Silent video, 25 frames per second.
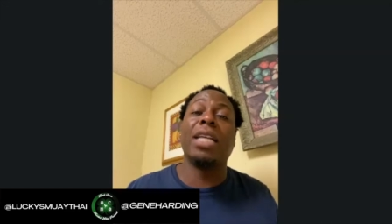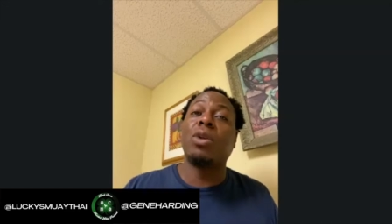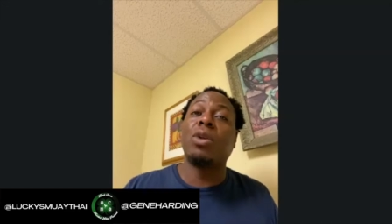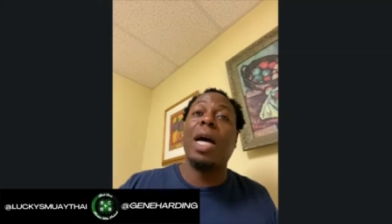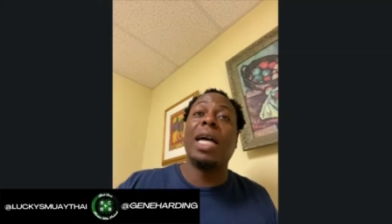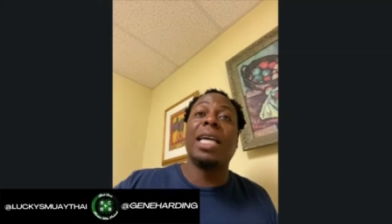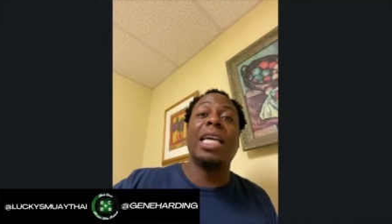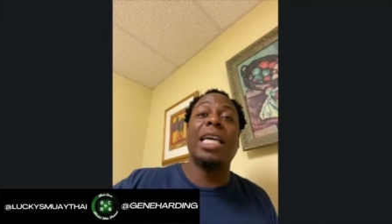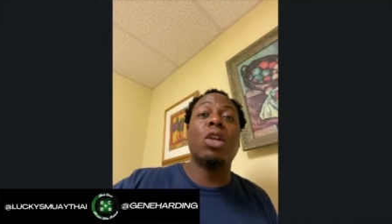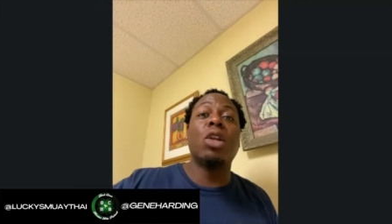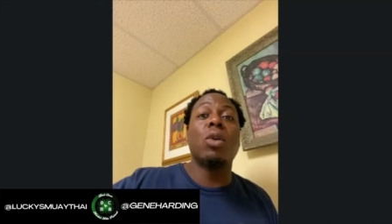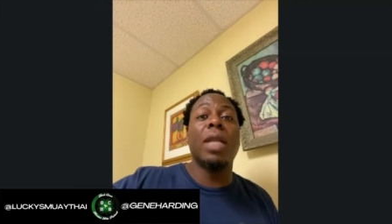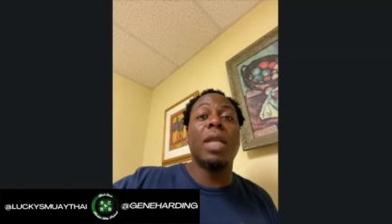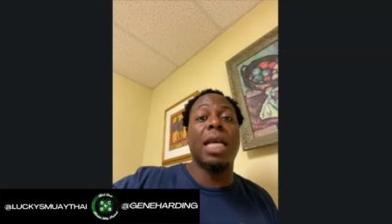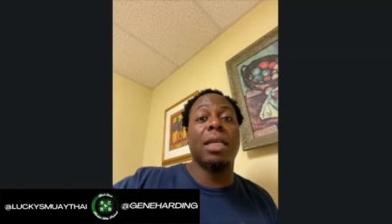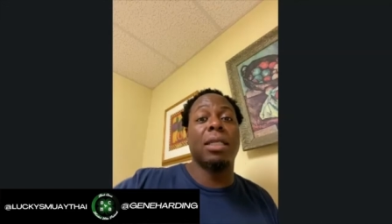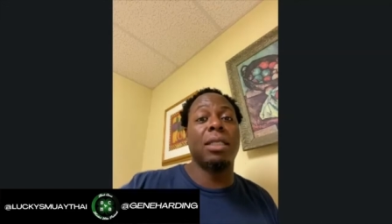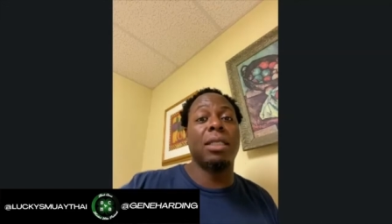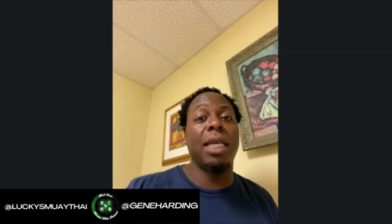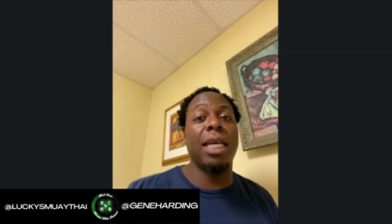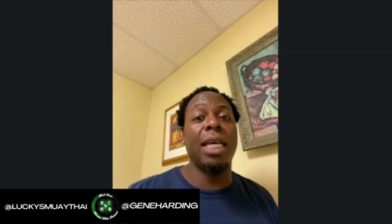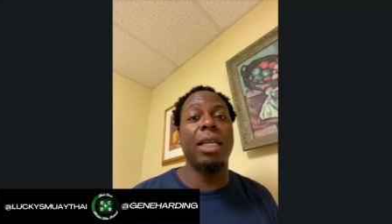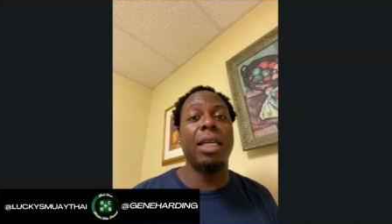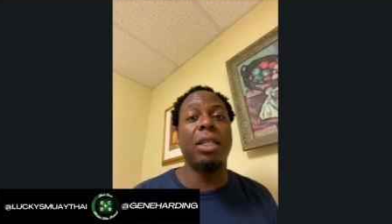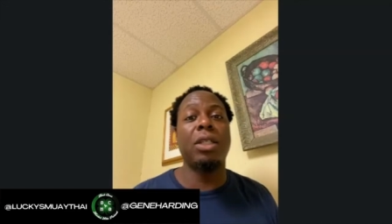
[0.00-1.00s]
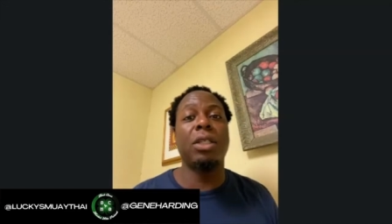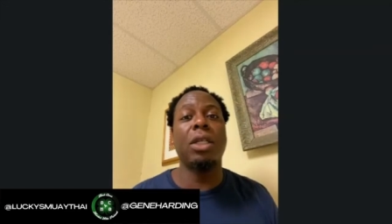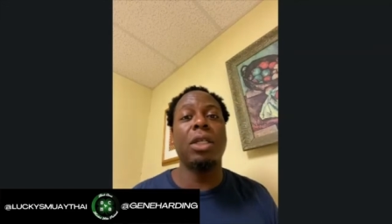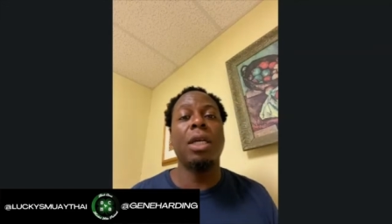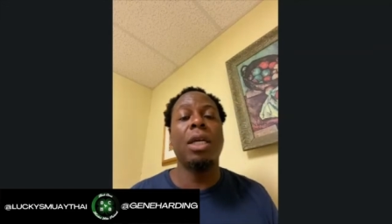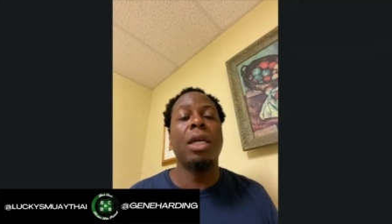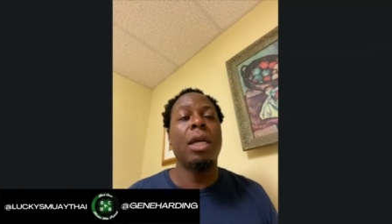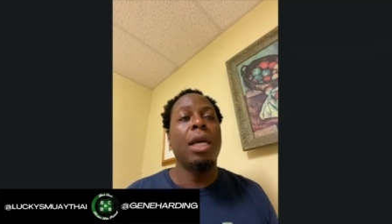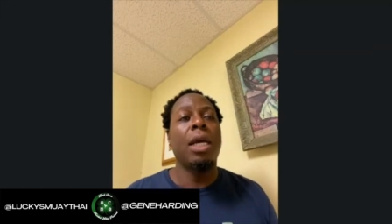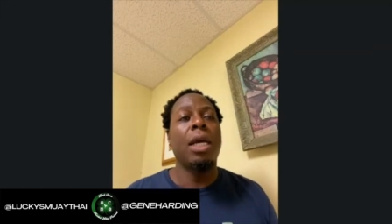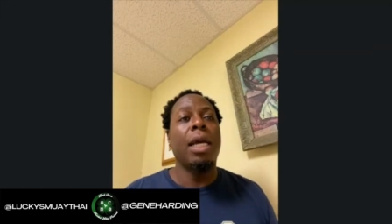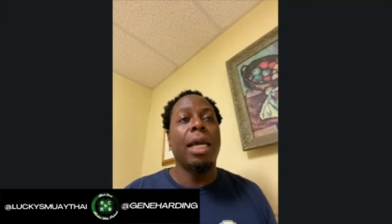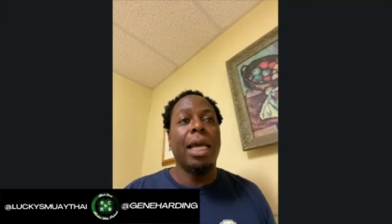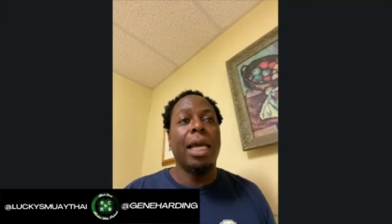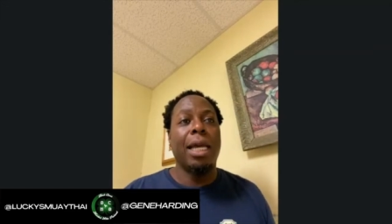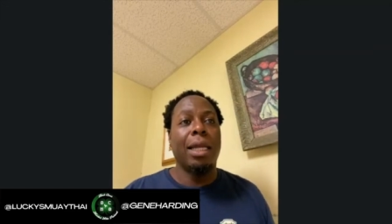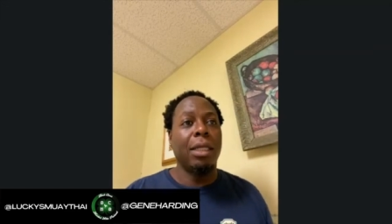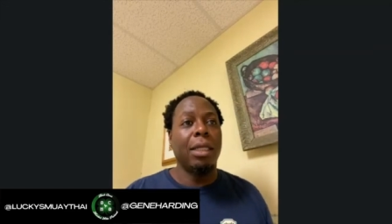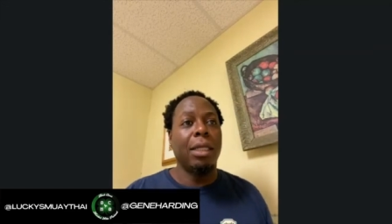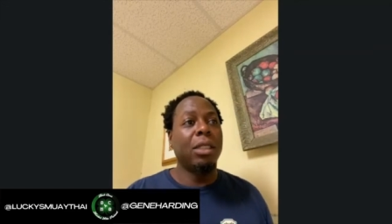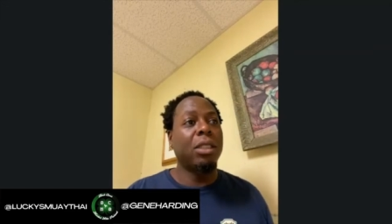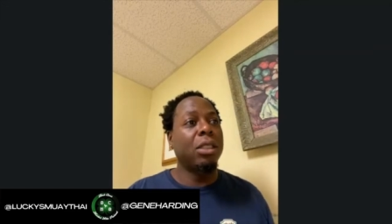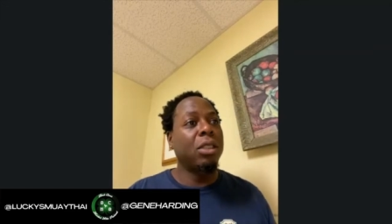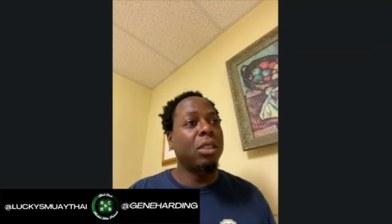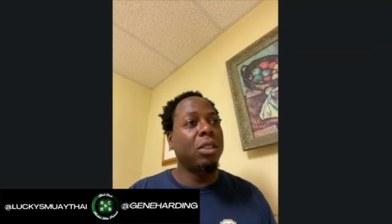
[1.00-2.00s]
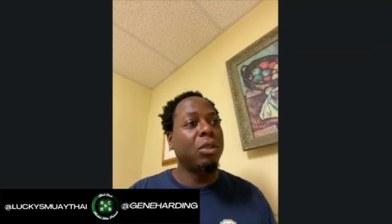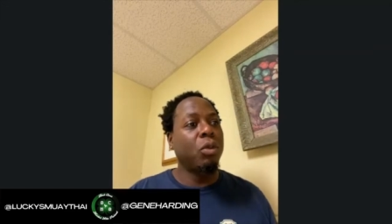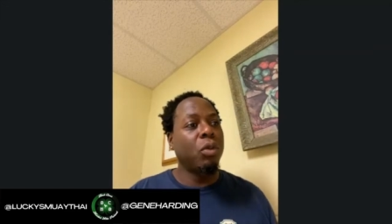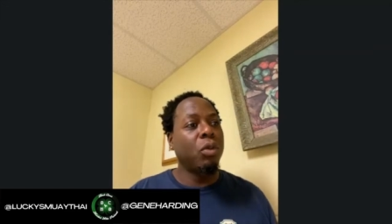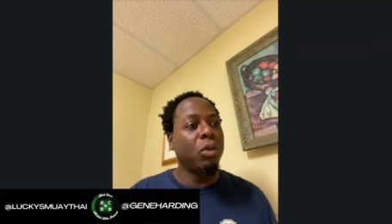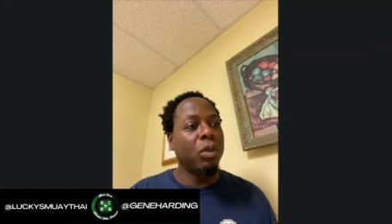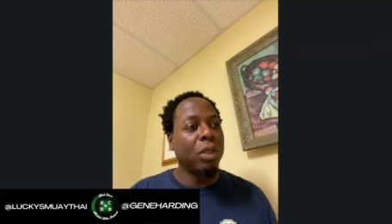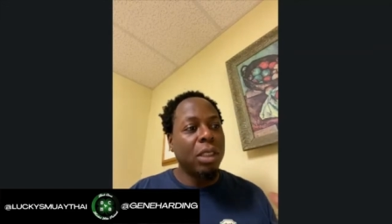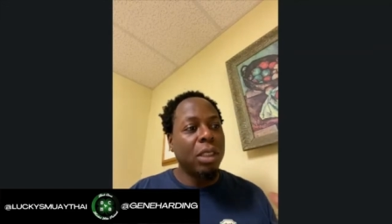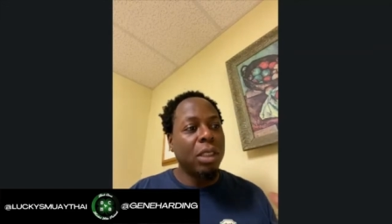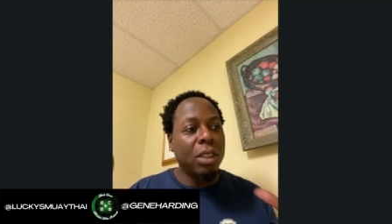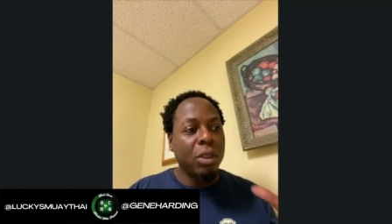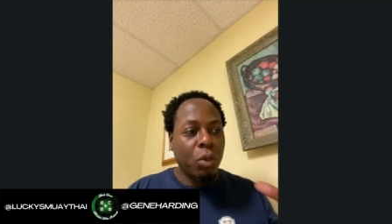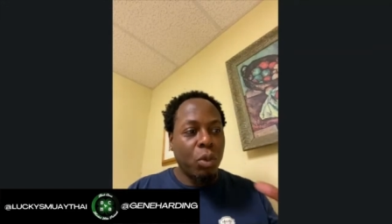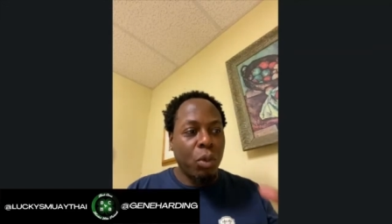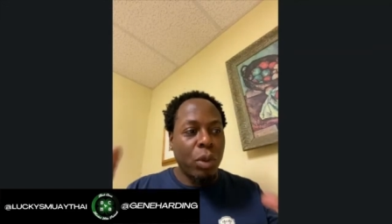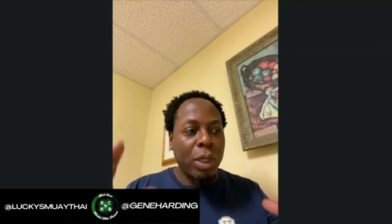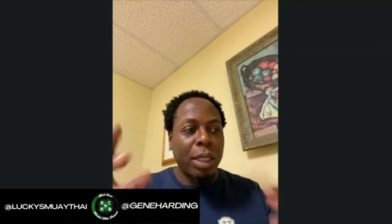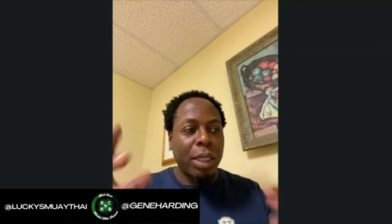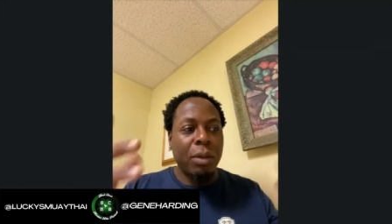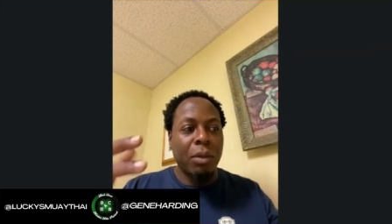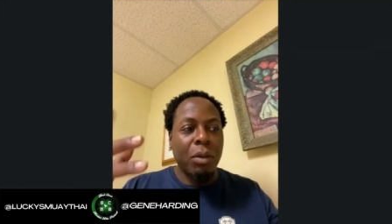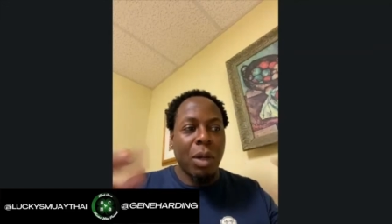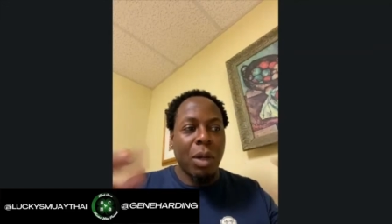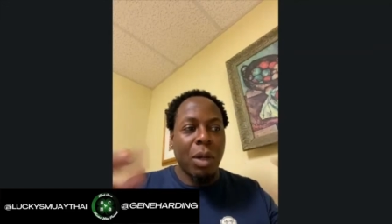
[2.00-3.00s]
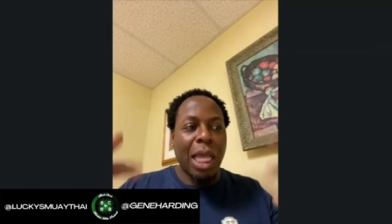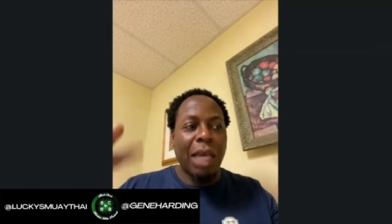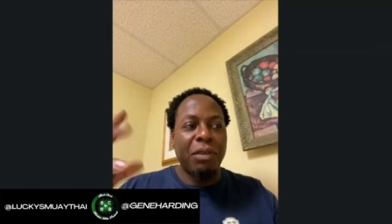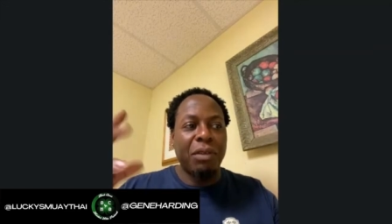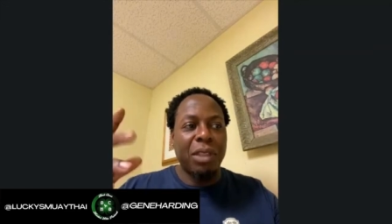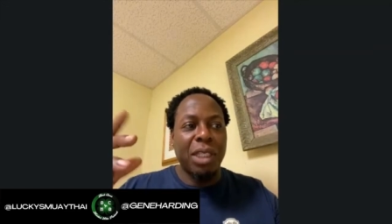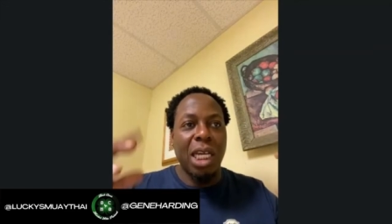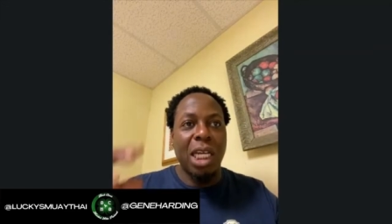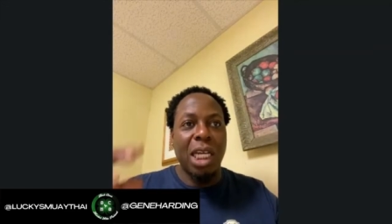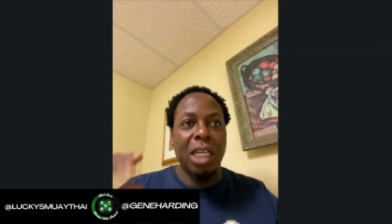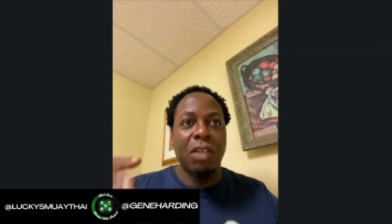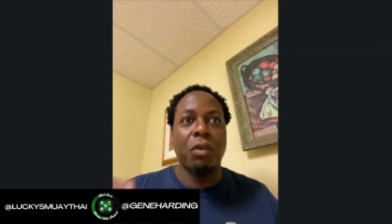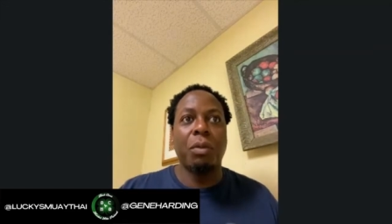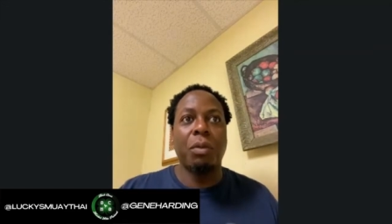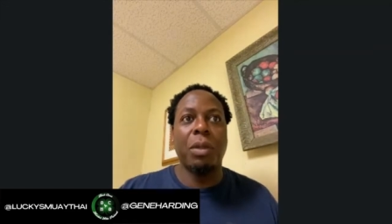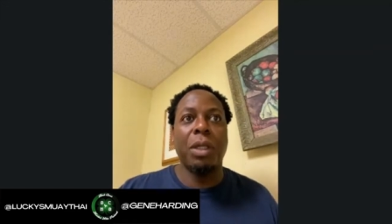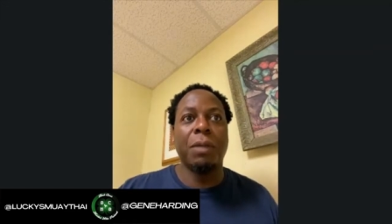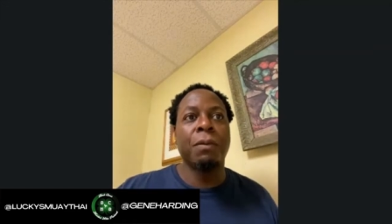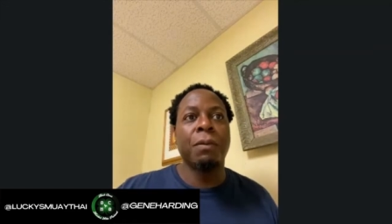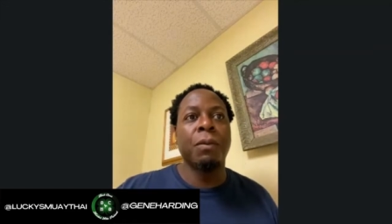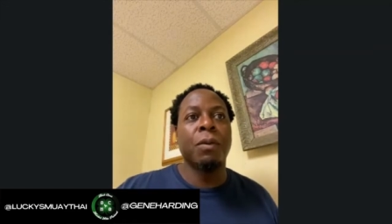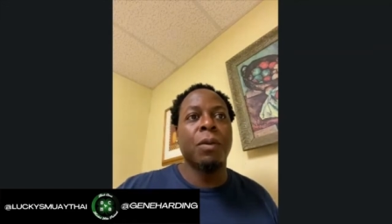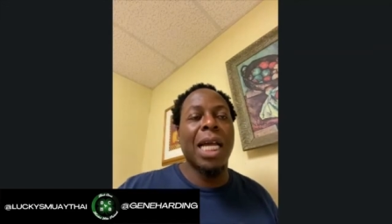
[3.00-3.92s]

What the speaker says: So I get on that stage, and this is when life changed for me.